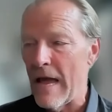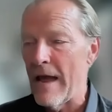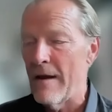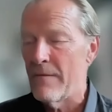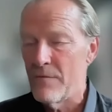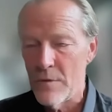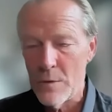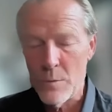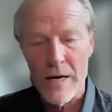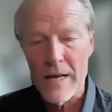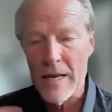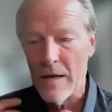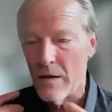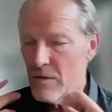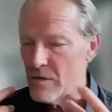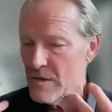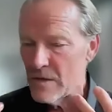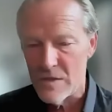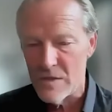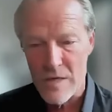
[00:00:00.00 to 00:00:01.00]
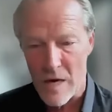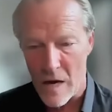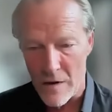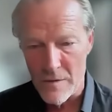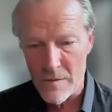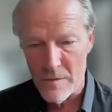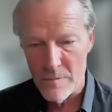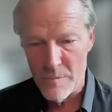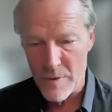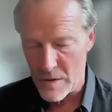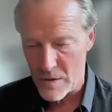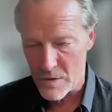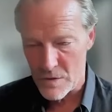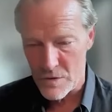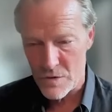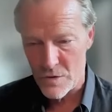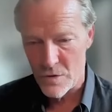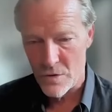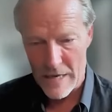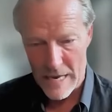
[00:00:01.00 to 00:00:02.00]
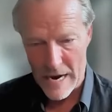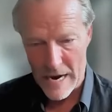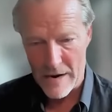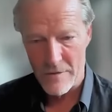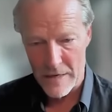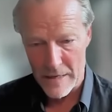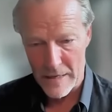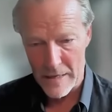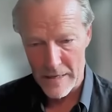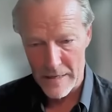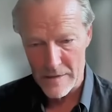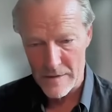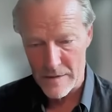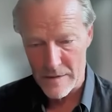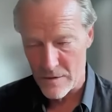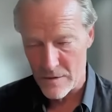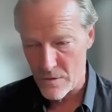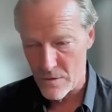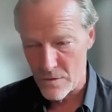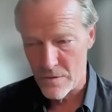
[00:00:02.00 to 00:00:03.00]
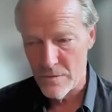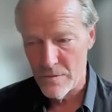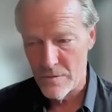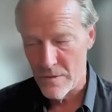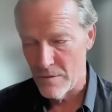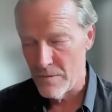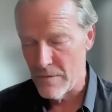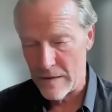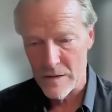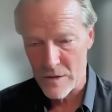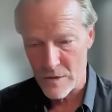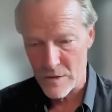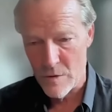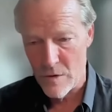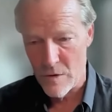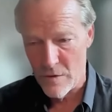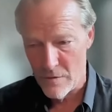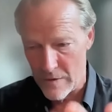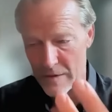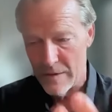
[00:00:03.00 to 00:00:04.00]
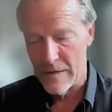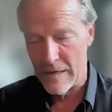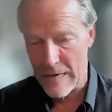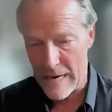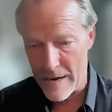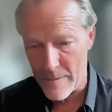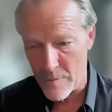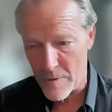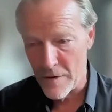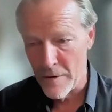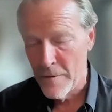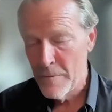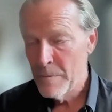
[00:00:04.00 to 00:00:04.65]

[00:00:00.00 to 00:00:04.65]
everyone else has done because you're carrying it and you're the thing that's moving in the camera.